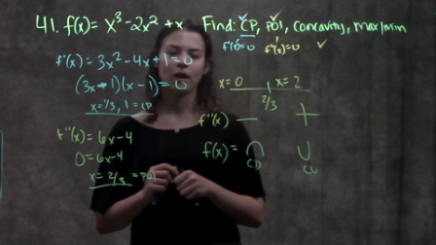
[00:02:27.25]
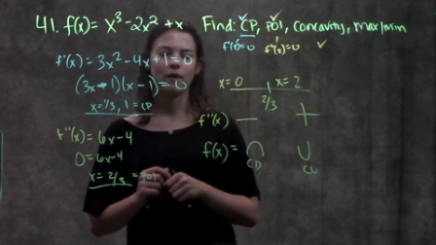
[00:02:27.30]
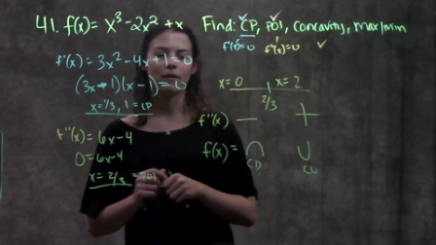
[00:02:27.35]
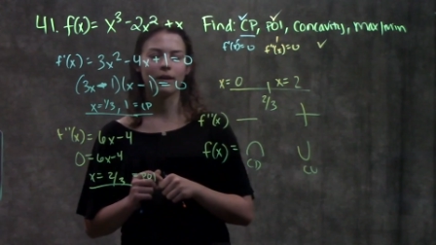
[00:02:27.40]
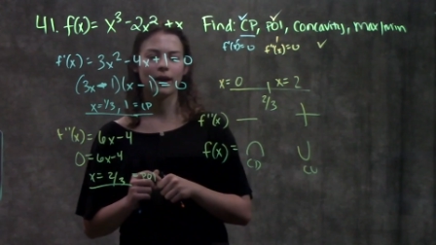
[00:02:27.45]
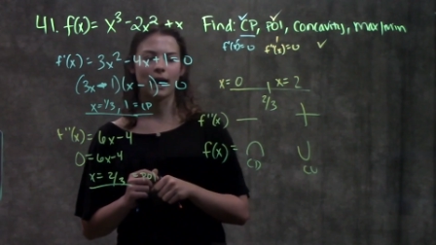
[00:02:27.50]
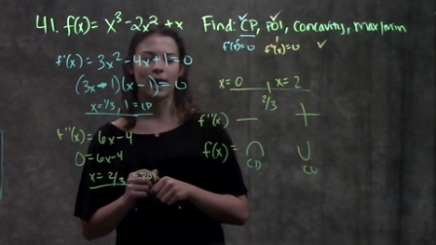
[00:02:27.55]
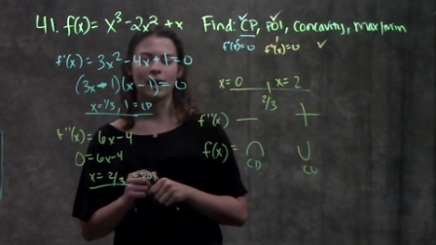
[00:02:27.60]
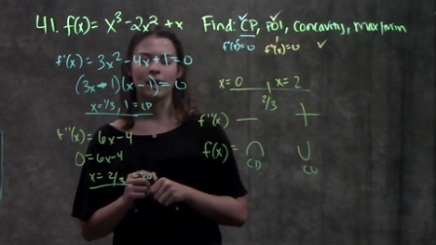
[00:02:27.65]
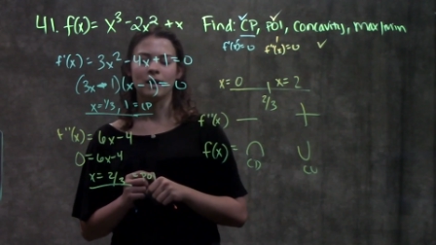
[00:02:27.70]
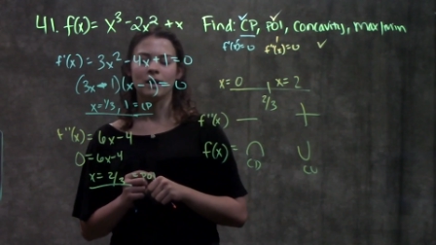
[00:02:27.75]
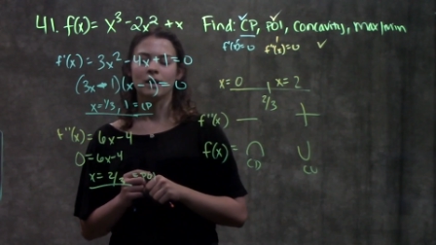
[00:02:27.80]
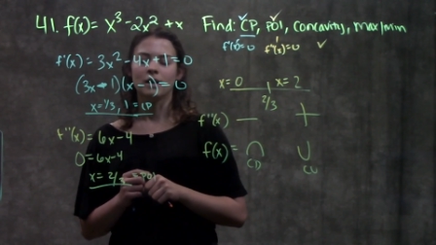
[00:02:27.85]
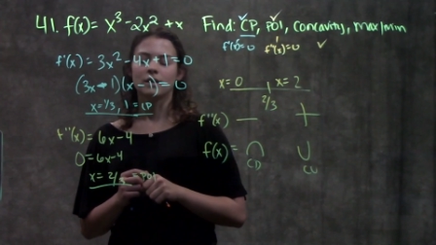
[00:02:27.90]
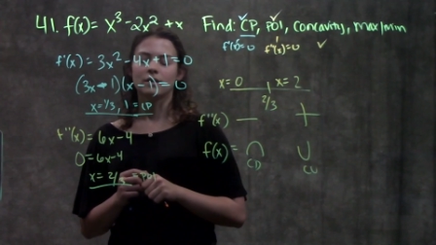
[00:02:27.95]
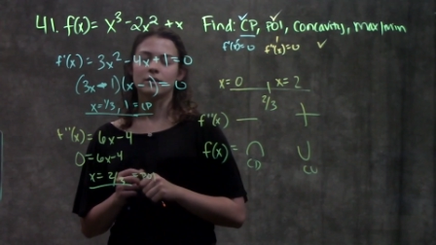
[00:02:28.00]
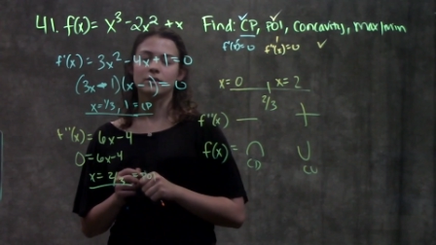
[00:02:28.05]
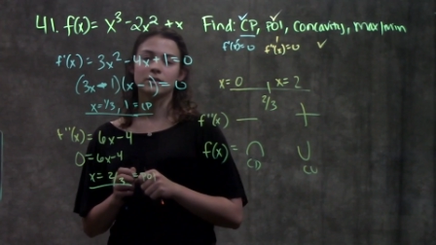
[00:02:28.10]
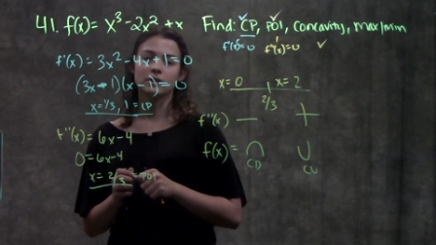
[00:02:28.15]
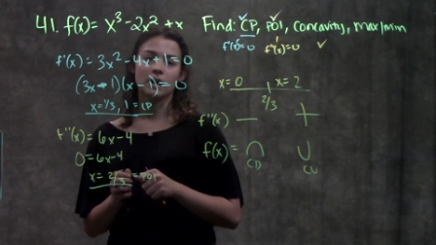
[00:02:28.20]
Okay,
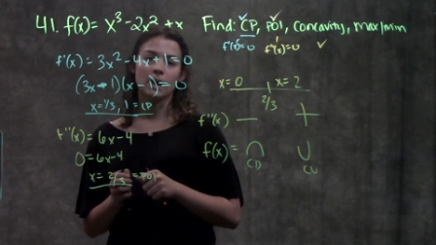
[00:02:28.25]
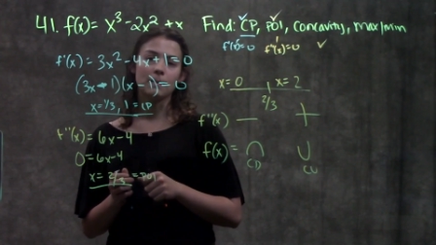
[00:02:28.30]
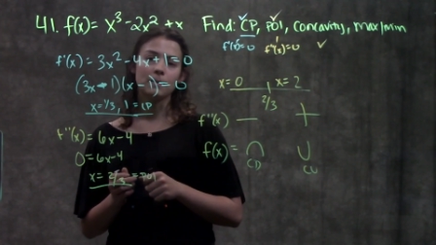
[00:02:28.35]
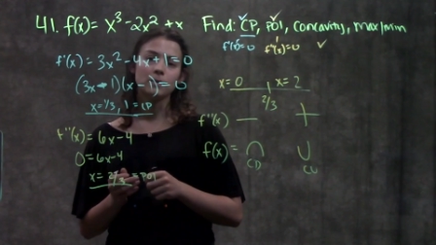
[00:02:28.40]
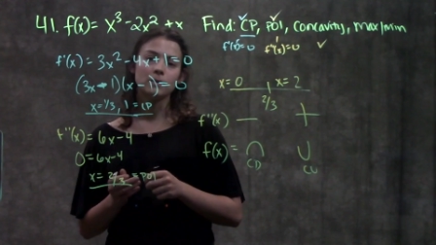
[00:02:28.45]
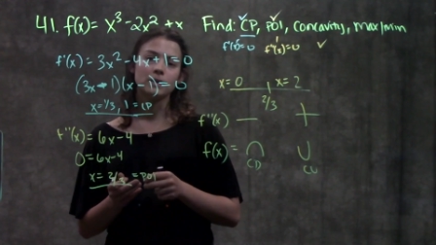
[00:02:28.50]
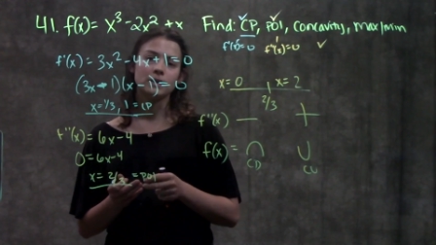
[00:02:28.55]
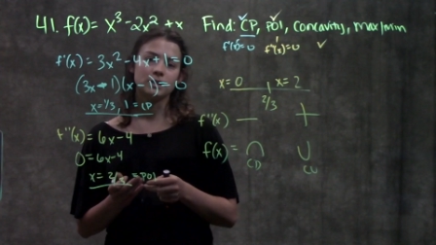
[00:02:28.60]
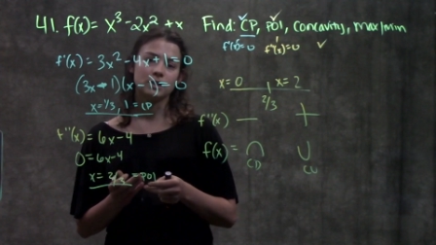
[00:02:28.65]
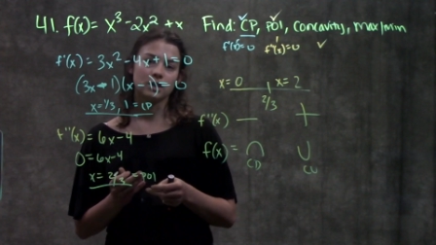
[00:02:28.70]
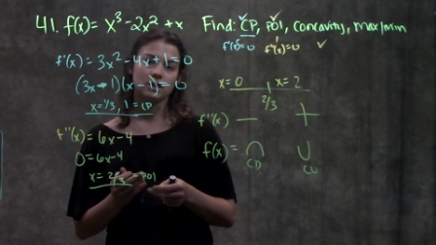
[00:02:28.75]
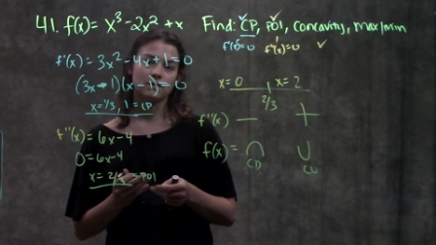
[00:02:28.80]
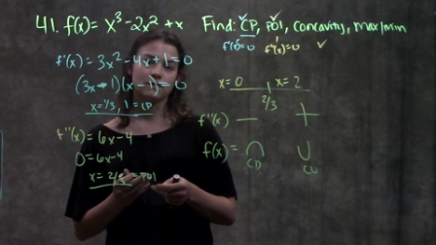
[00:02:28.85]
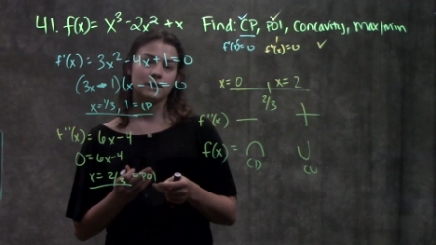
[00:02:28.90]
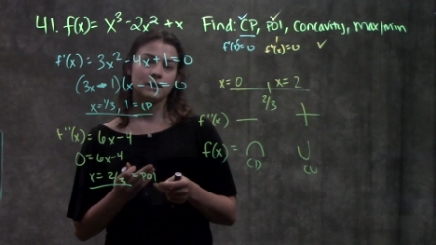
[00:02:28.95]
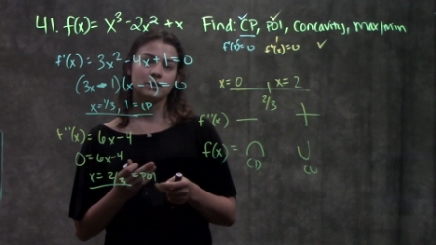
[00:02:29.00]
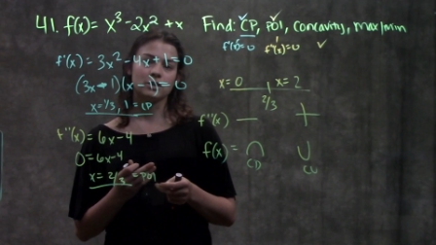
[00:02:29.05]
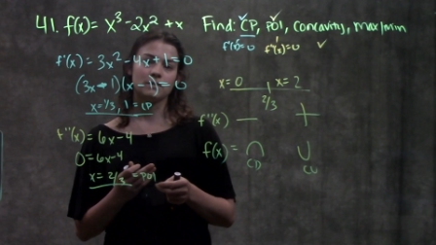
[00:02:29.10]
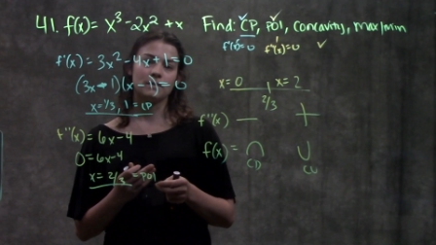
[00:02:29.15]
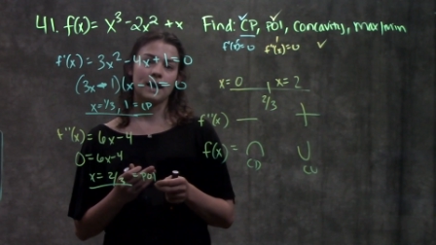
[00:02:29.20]
there's a couple ways you could
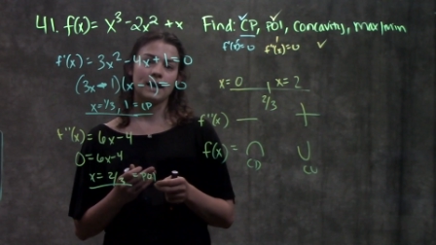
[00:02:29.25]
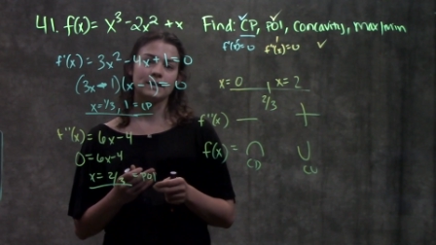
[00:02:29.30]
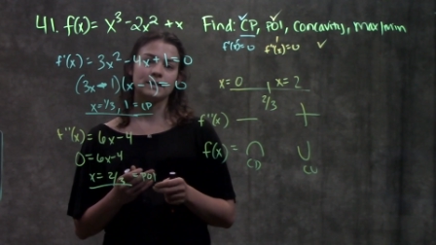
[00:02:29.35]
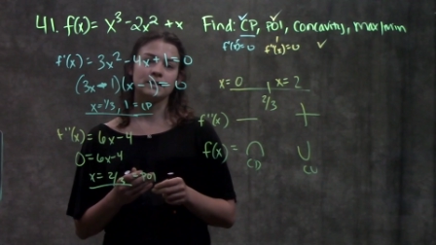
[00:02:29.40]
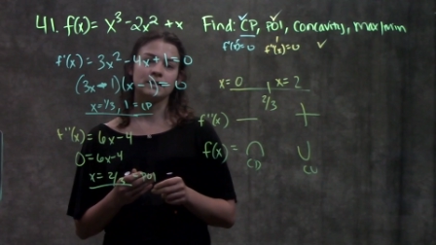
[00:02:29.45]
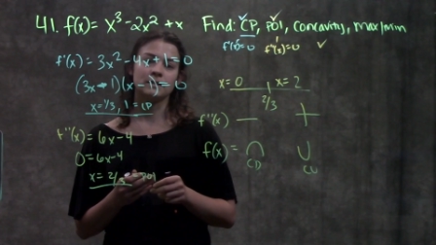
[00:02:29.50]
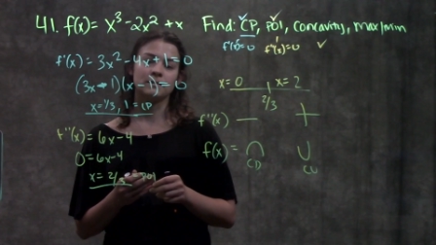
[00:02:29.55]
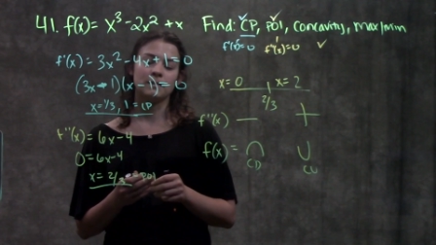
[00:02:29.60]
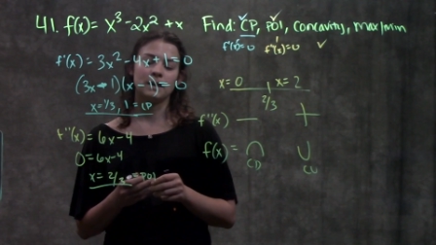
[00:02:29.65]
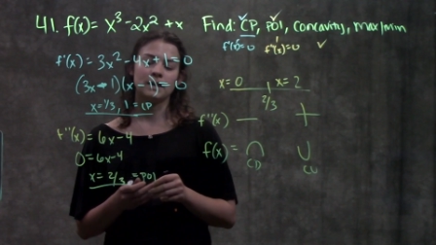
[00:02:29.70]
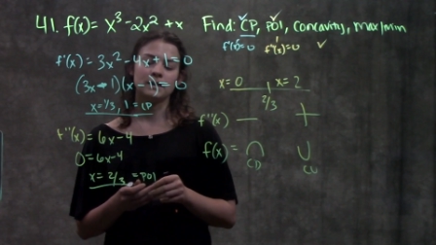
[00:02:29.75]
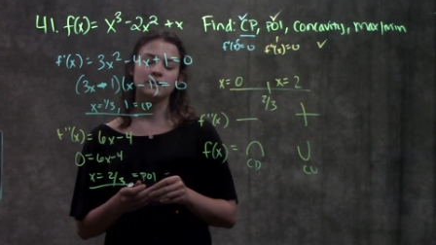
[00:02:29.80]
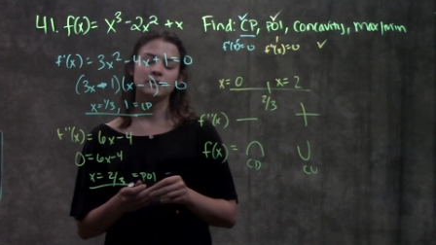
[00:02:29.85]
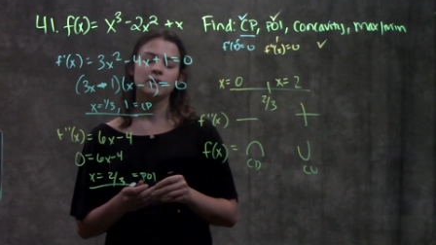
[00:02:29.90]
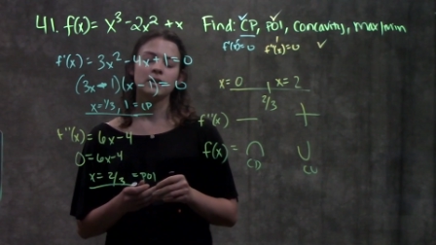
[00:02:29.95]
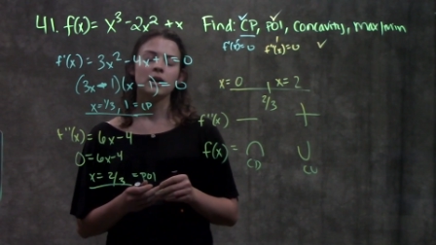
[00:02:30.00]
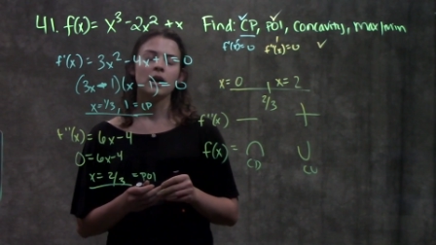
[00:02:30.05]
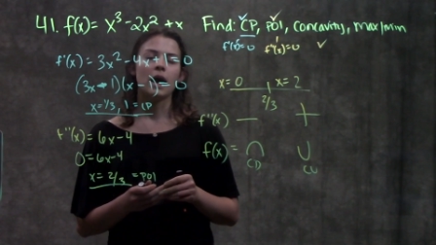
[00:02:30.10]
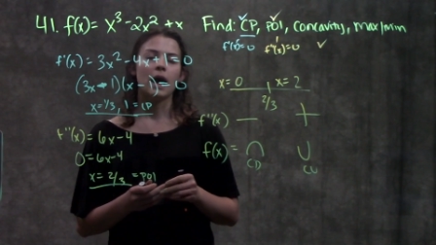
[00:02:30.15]
find your maxes and mins.